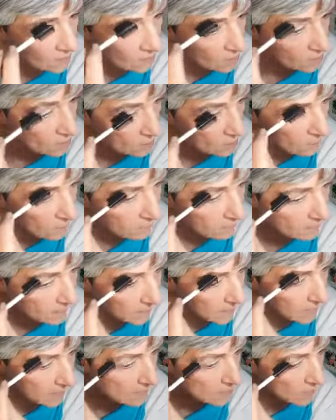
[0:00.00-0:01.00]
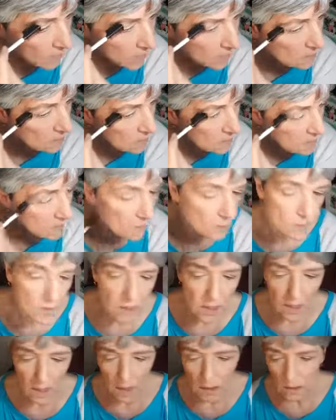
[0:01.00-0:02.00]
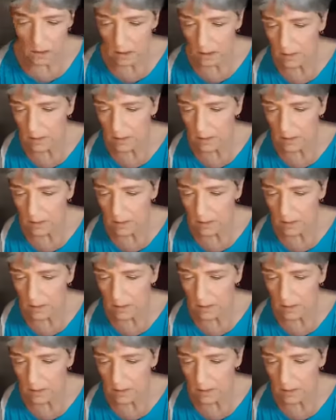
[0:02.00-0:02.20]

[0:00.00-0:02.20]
You love me, that's why you say those things.